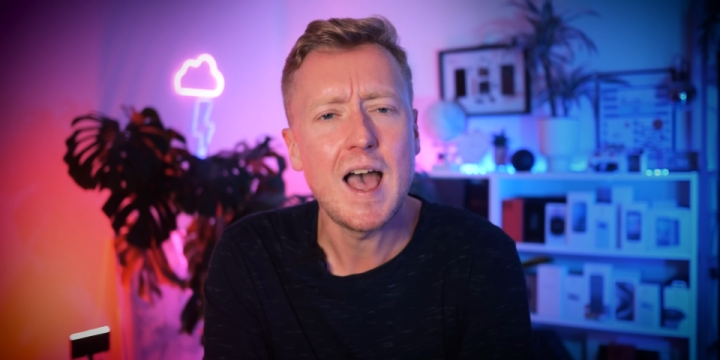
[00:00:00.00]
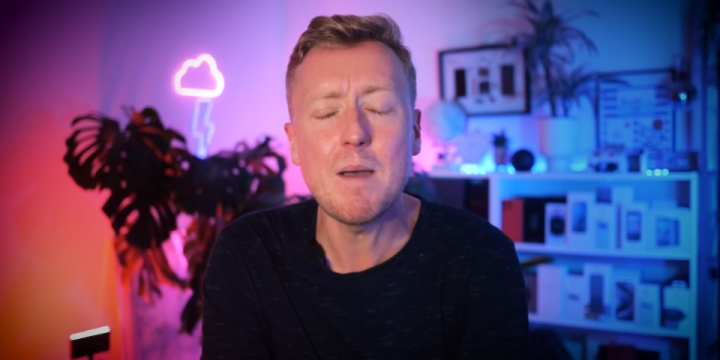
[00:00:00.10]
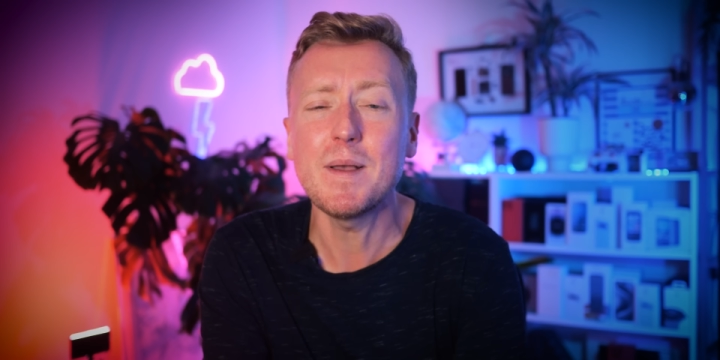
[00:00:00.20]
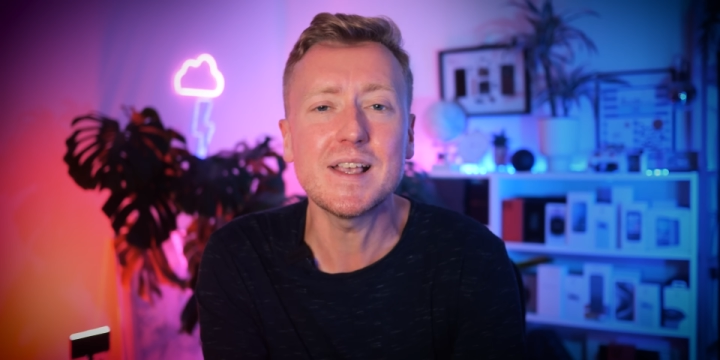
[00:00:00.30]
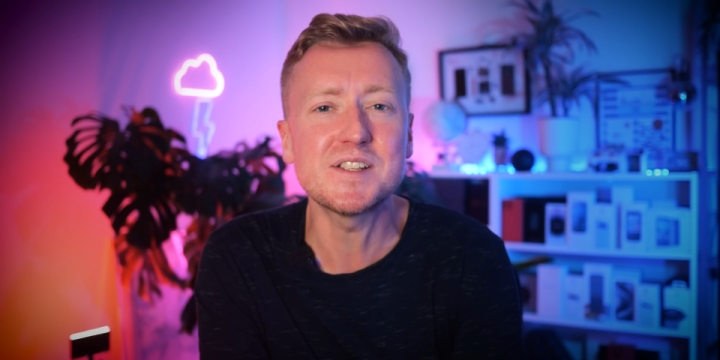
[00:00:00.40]

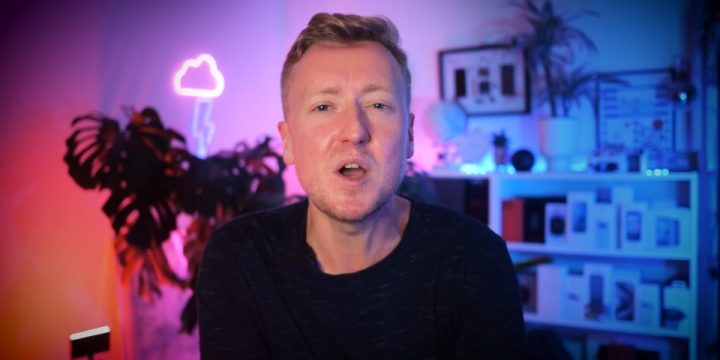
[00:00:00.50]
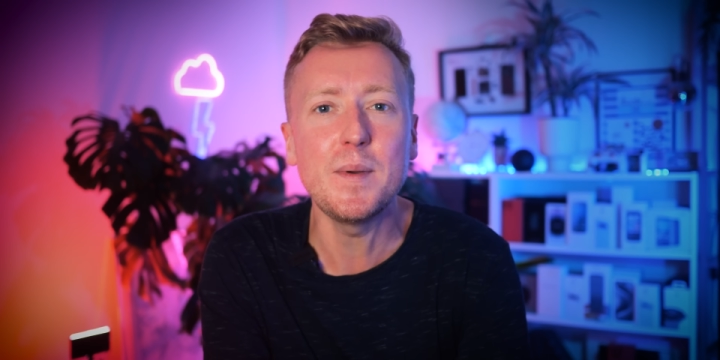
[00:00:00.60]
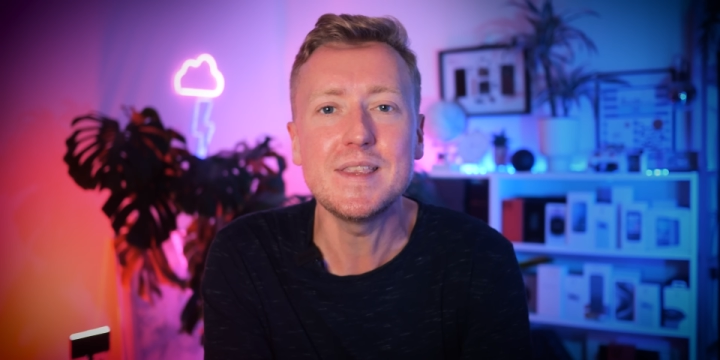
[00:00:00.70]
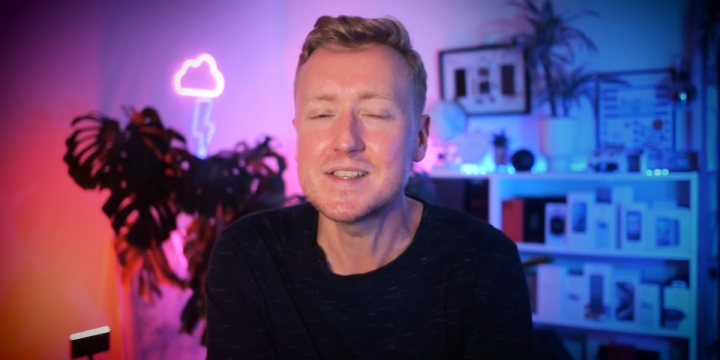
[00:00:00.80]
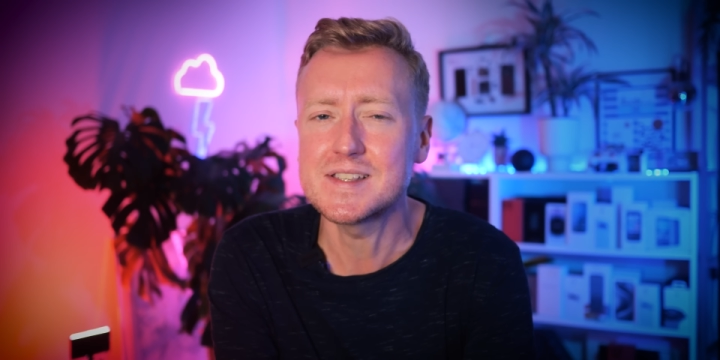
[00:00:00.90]
I'm Alex
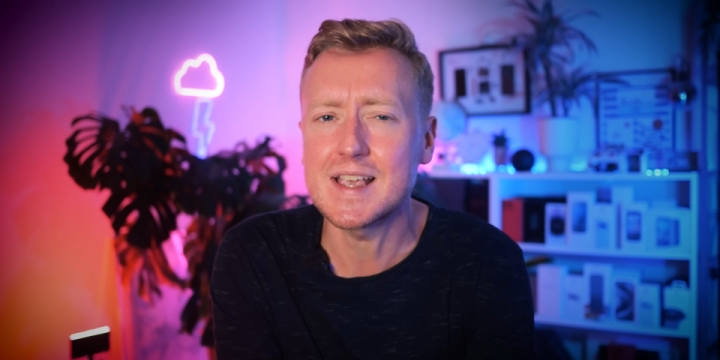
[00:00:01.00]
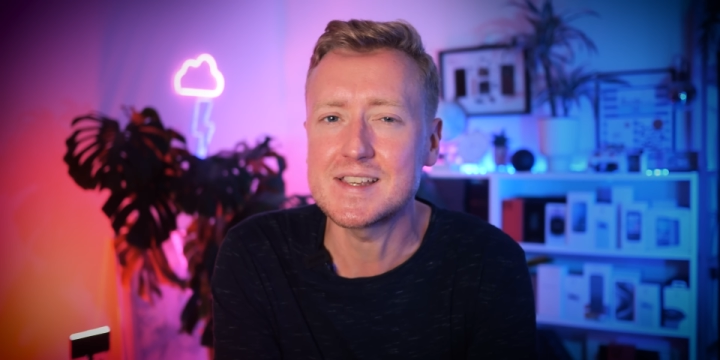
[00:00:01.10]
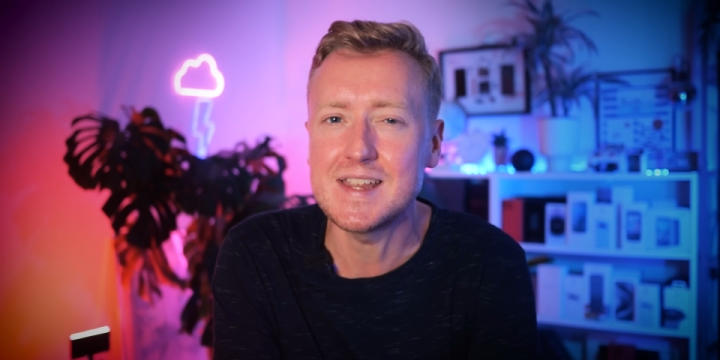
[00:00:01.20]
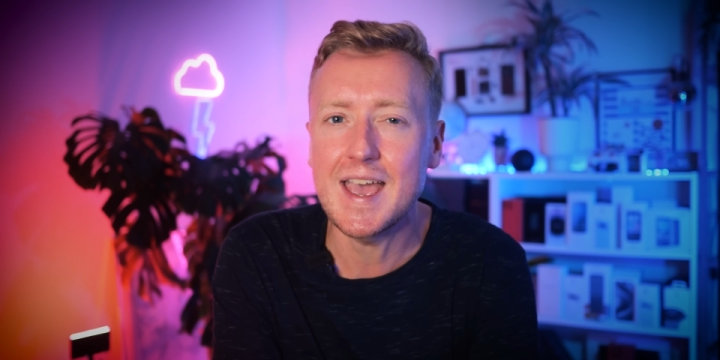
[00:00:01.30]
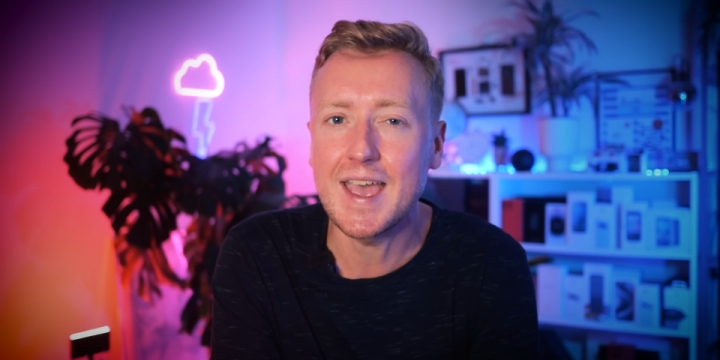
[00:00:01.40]
Dobie, this is
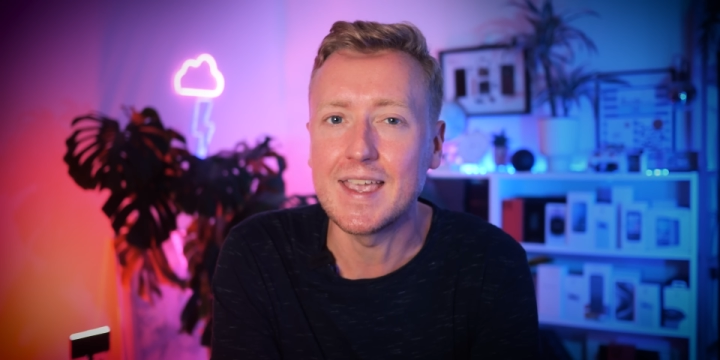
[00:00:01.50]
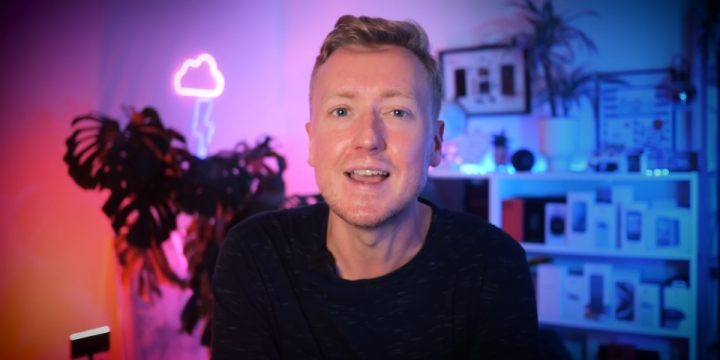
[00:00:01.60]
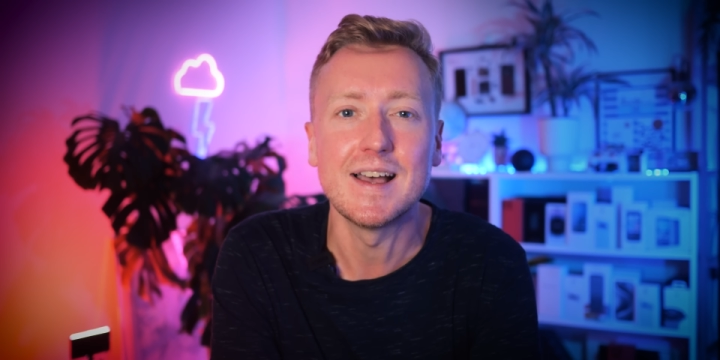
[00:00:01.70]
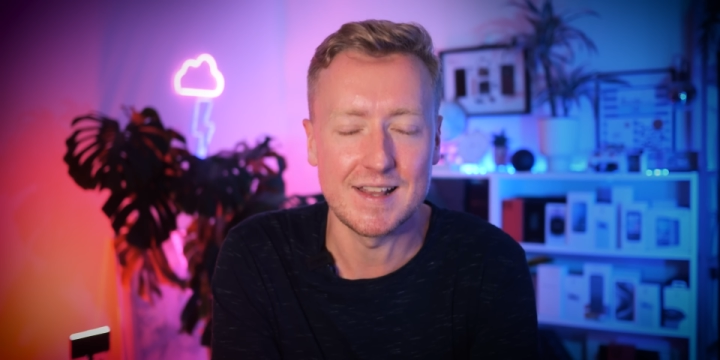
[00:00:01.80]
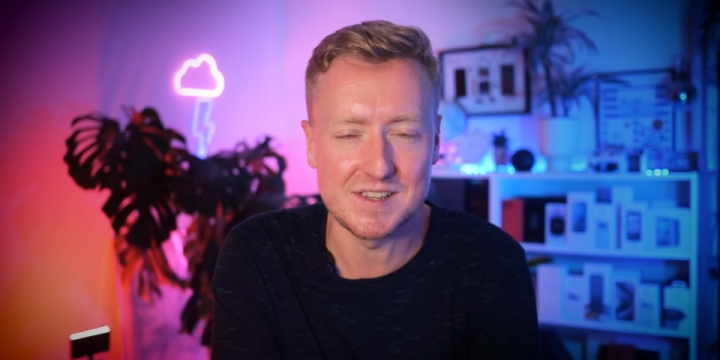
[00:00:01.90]

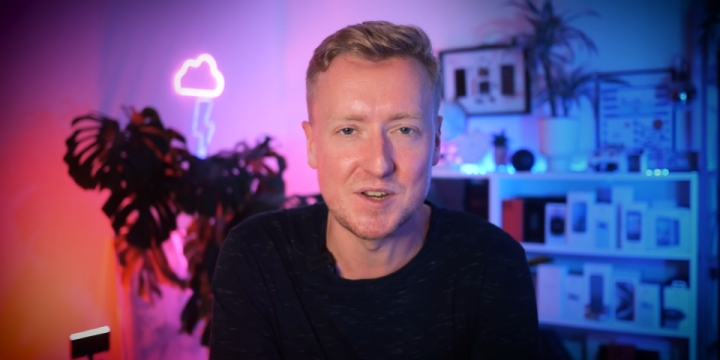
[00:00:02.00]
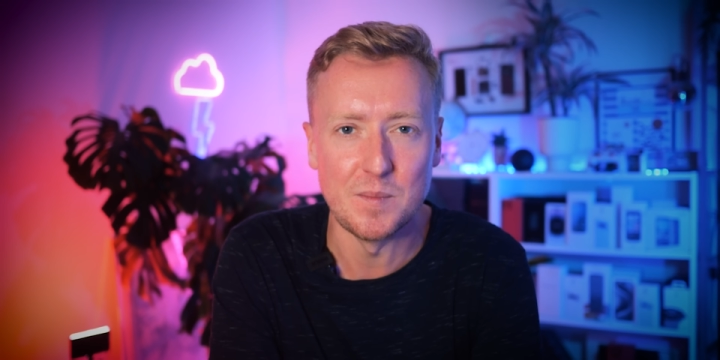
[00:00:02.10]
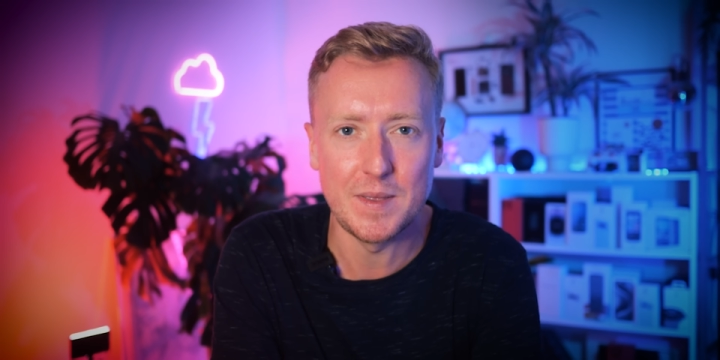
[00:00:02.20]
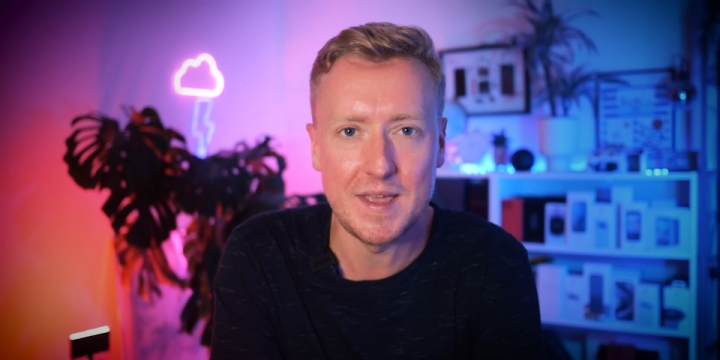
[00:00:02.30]
XDA, let's jump